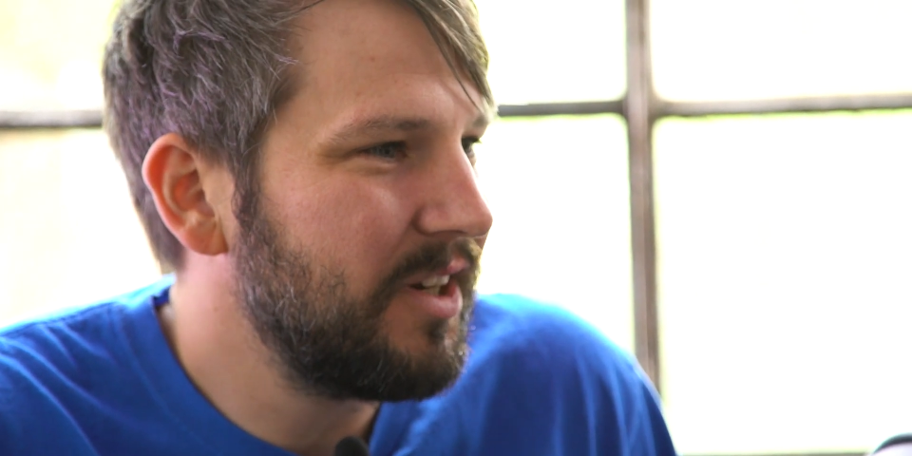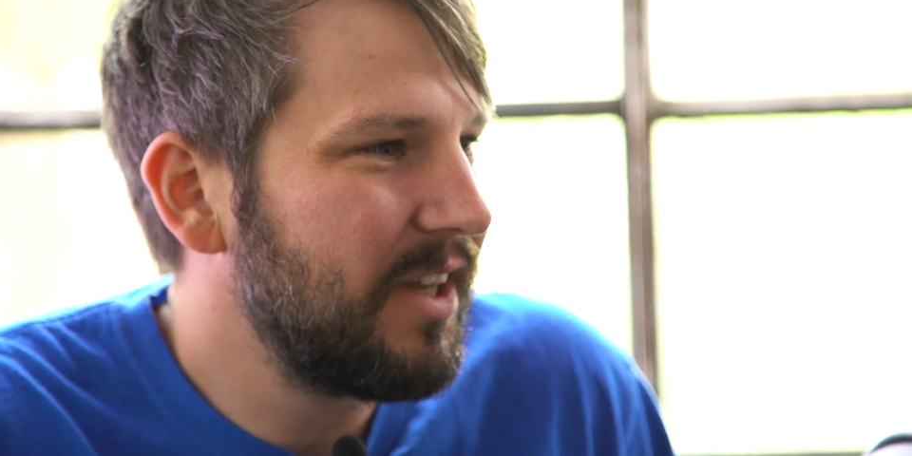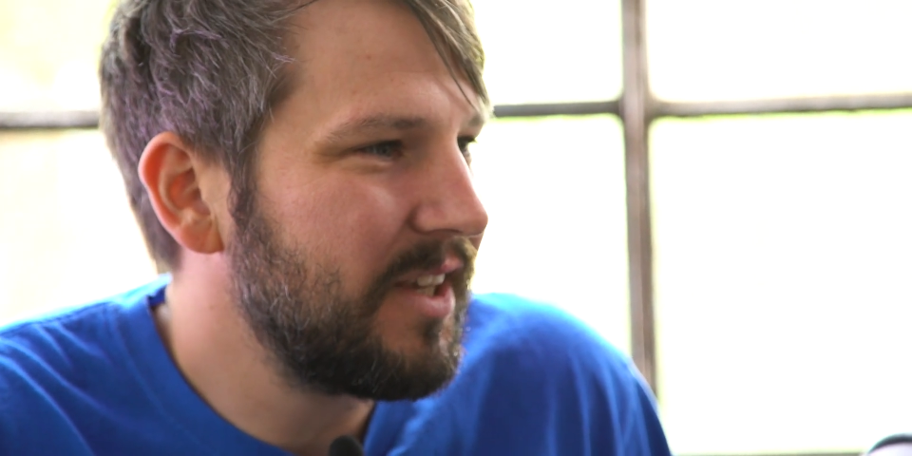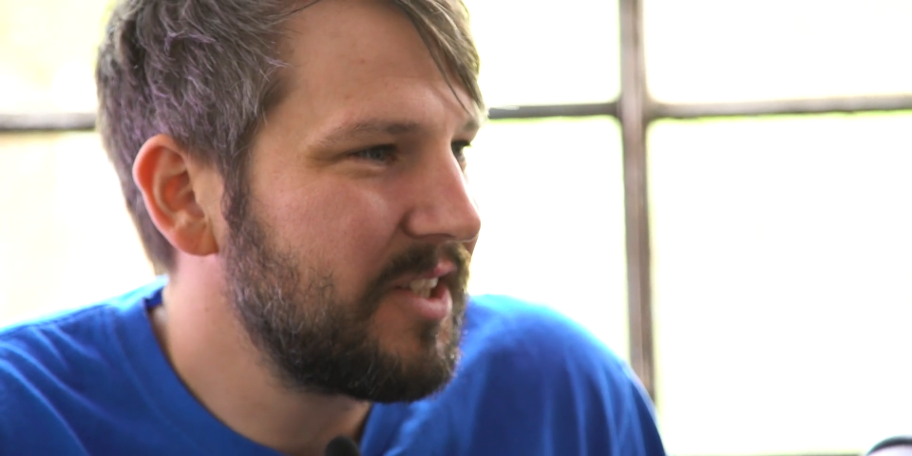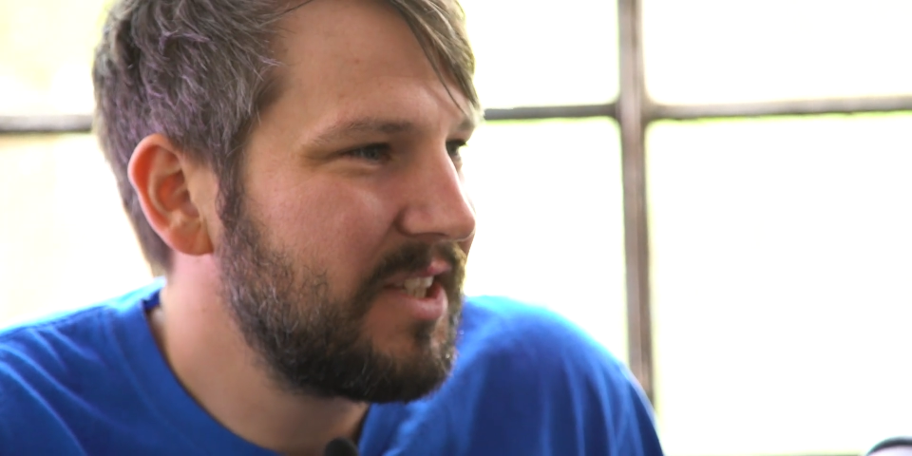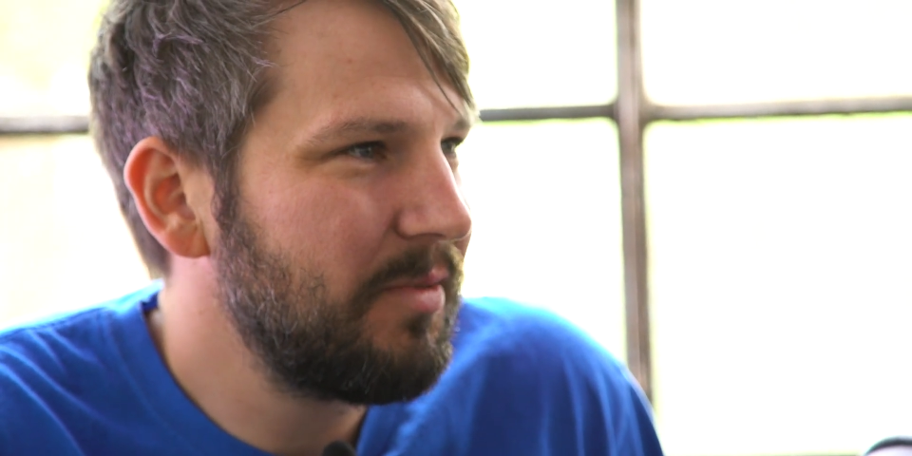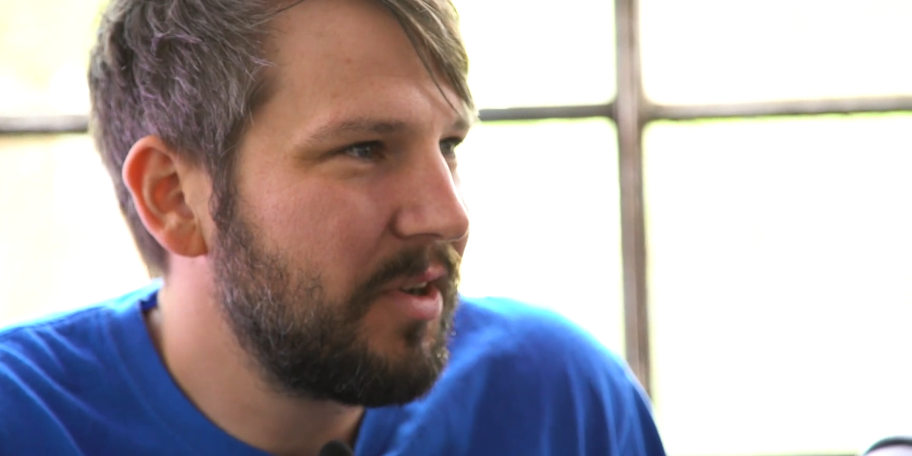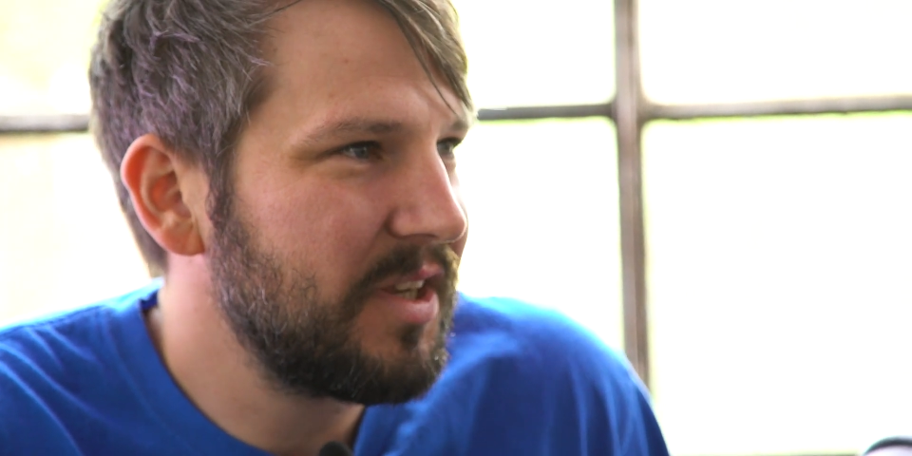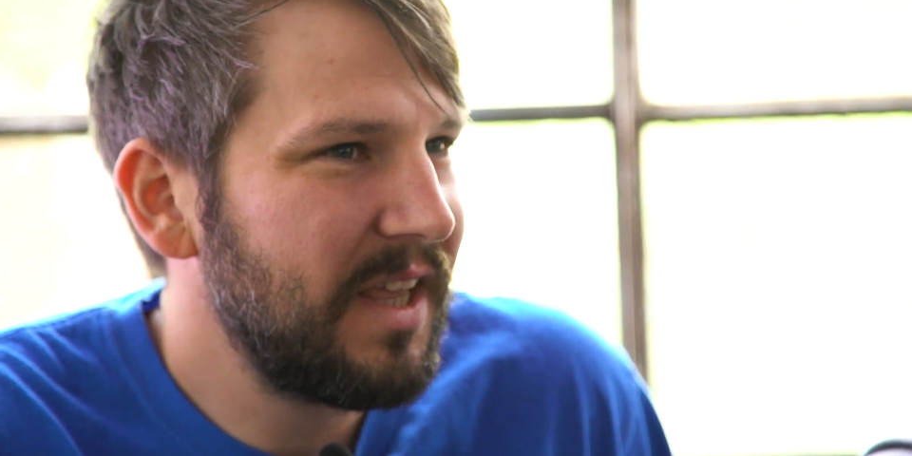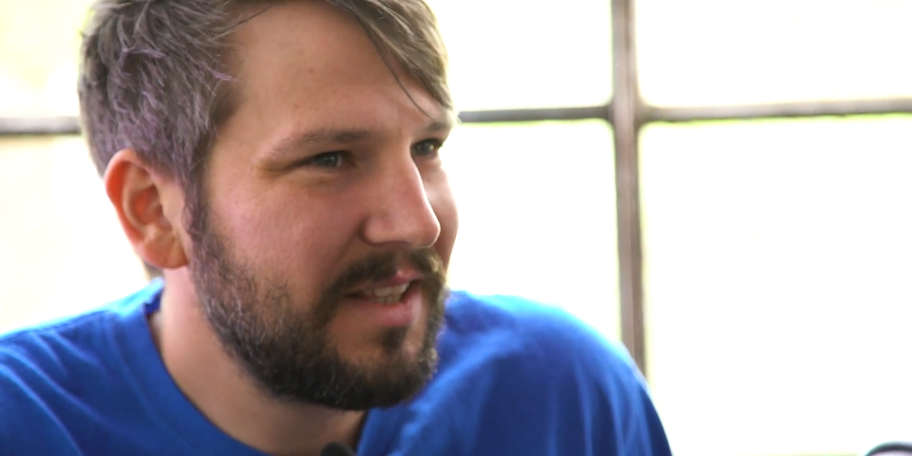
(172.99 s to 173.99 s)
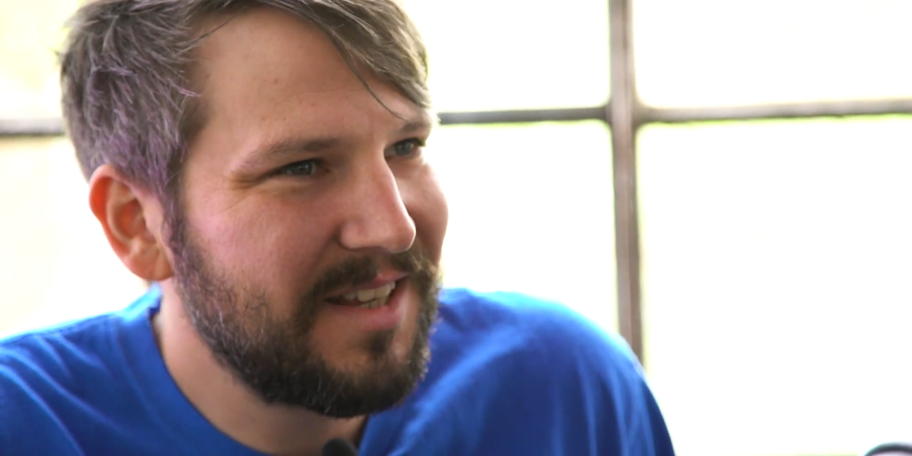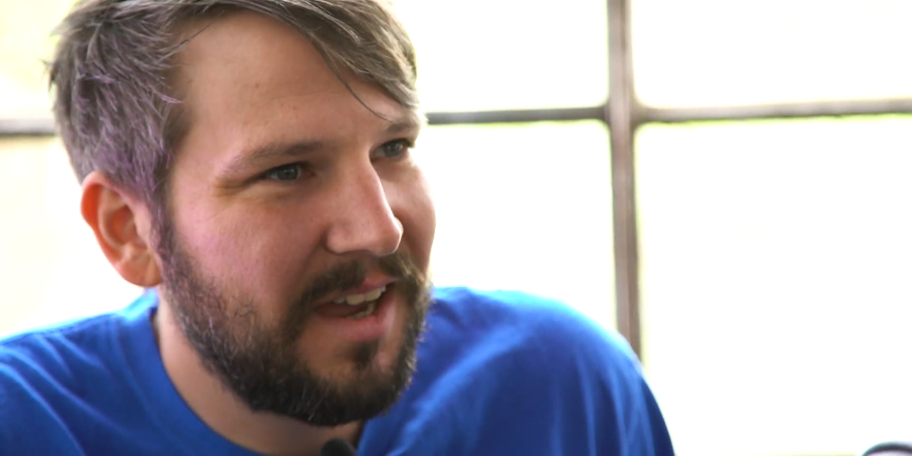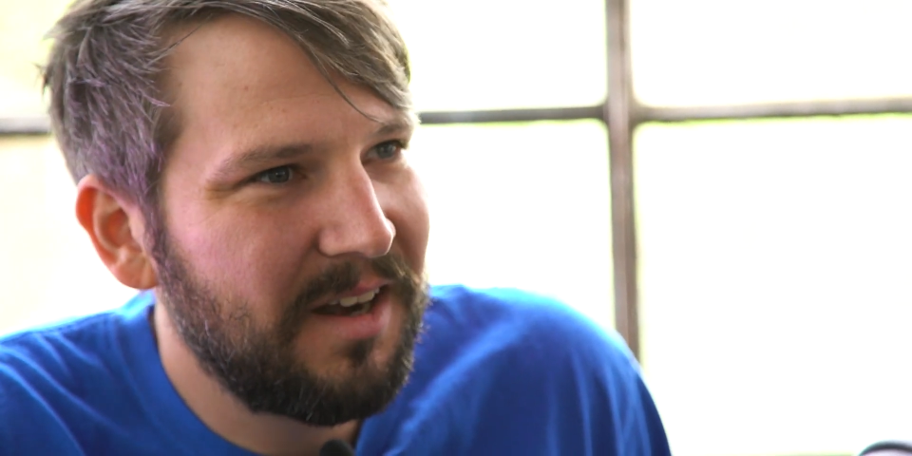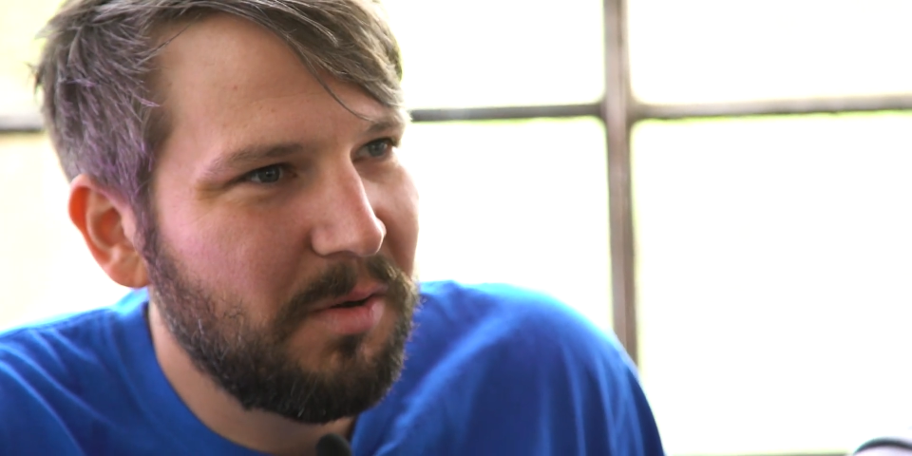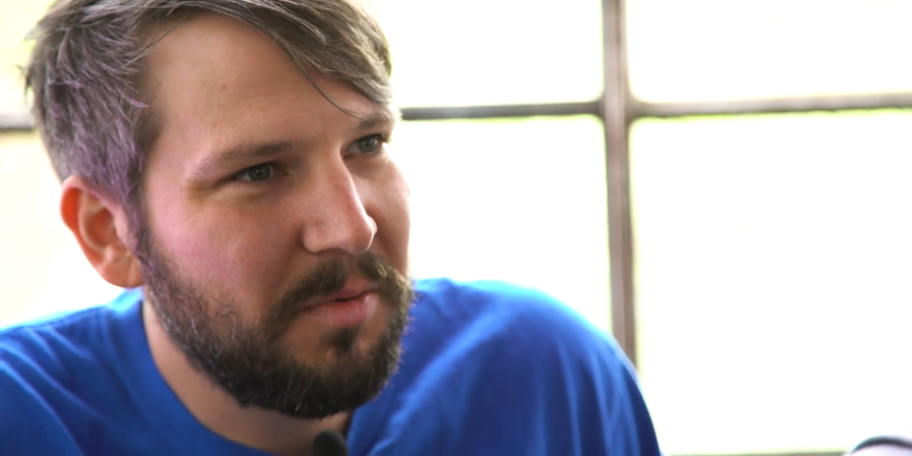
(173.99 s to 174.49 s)
really nice to see because
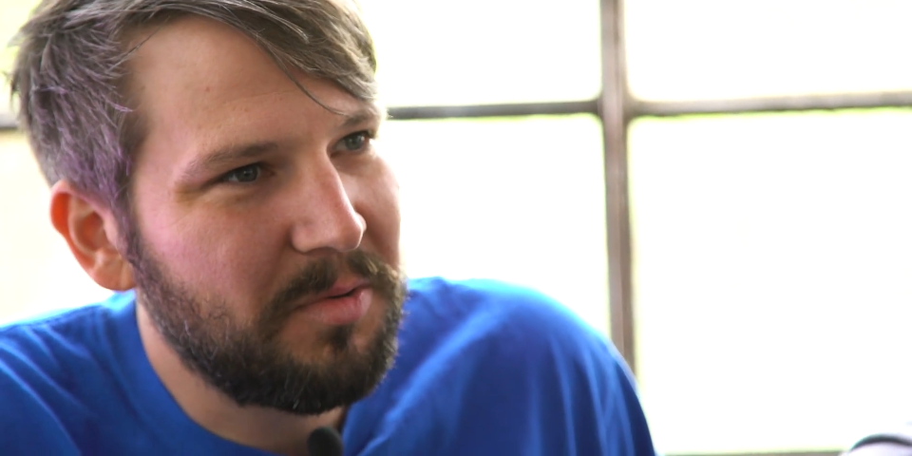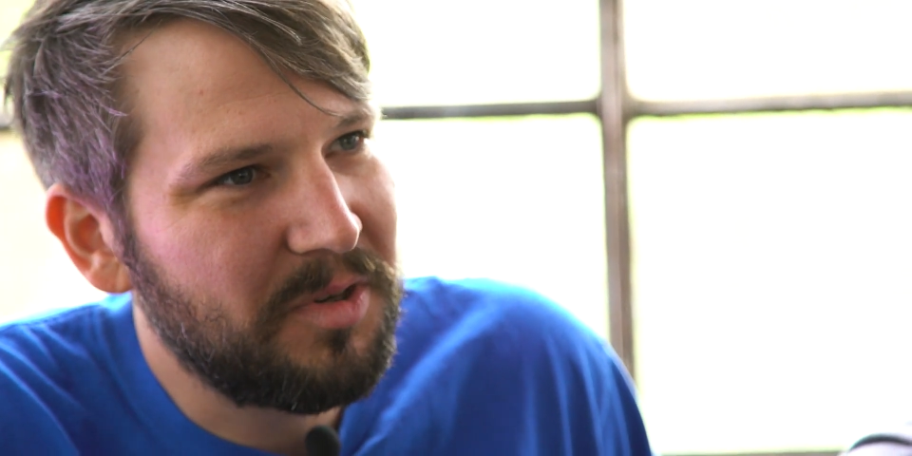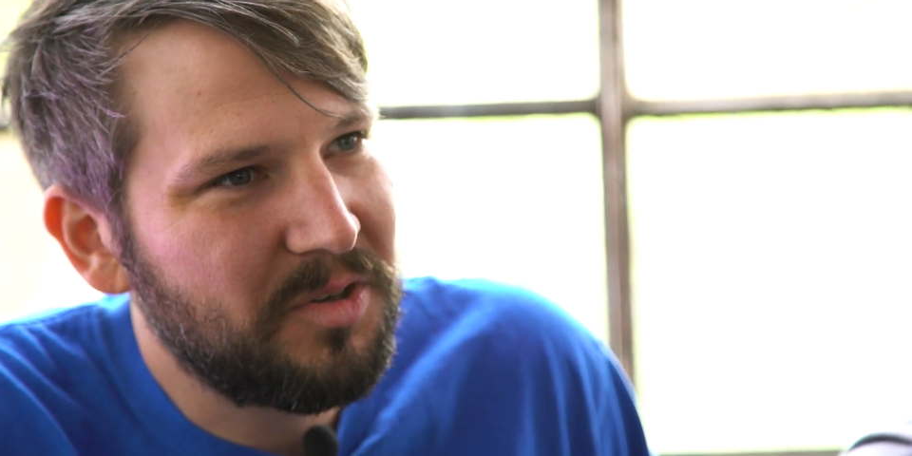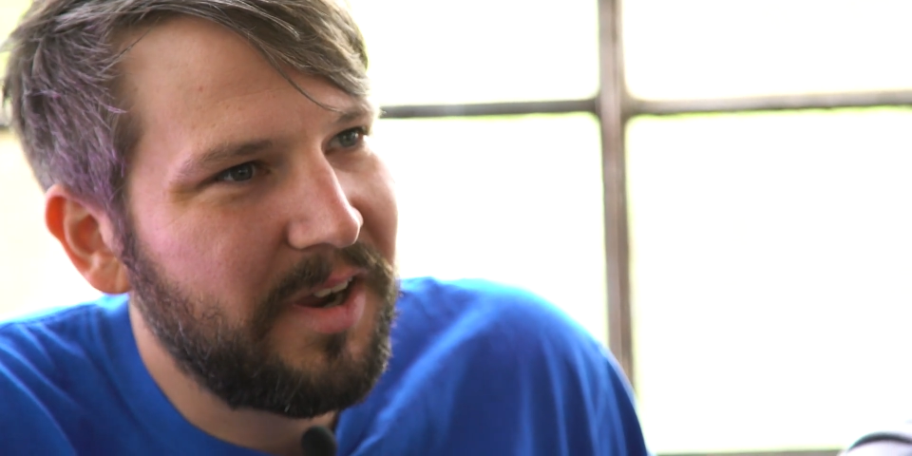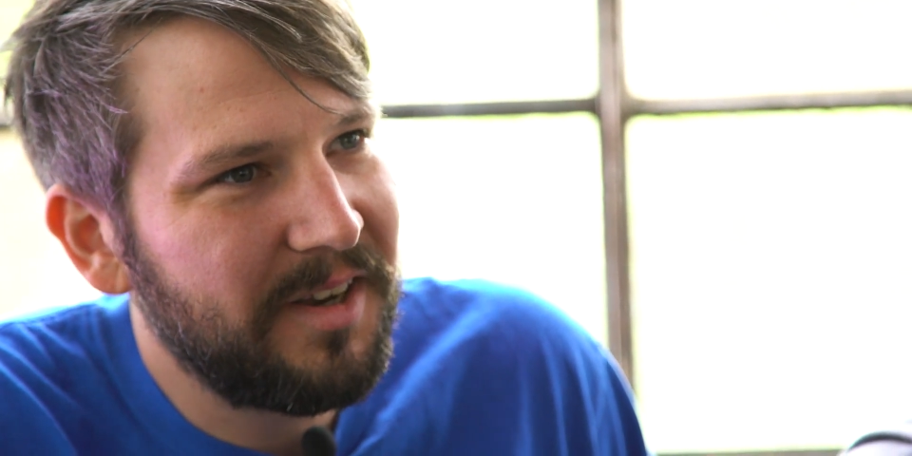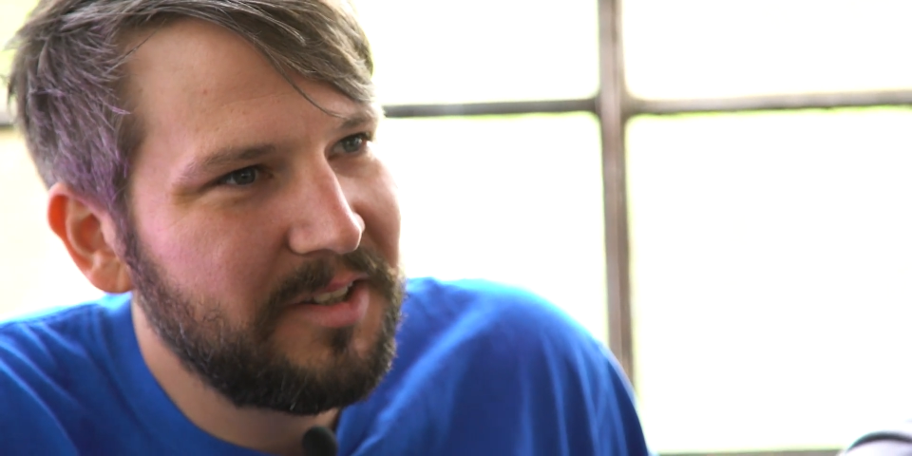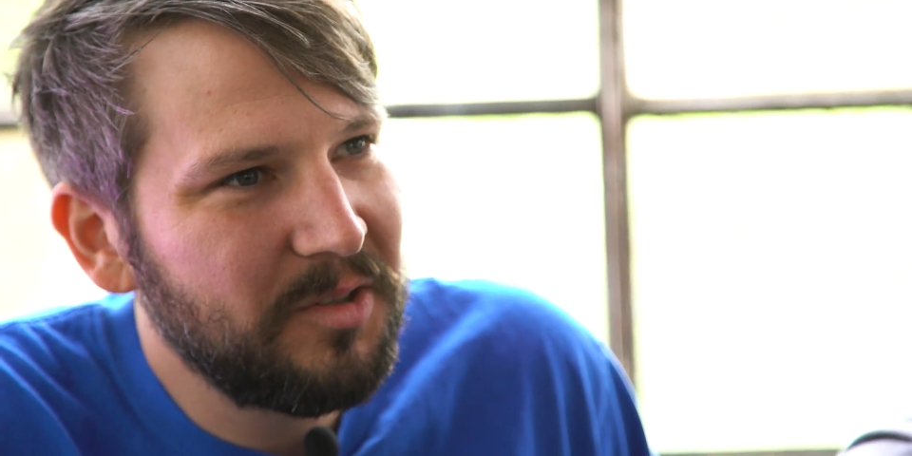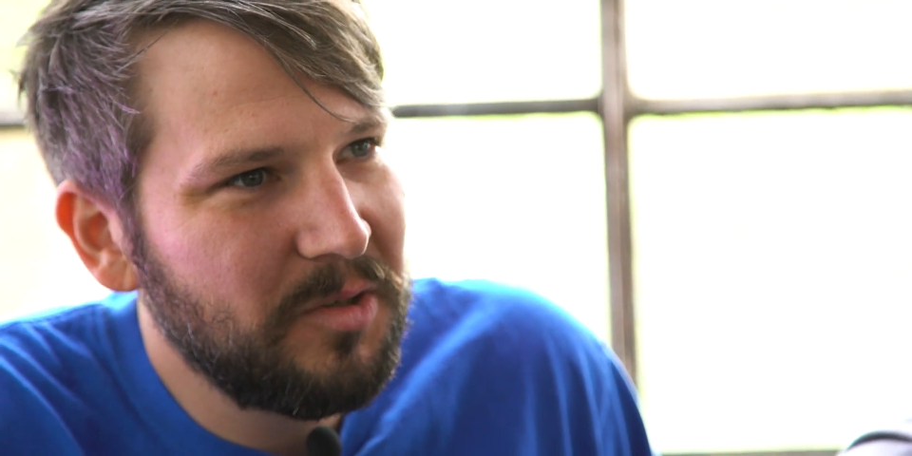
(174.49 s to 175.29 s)
that's kind of what we were trying to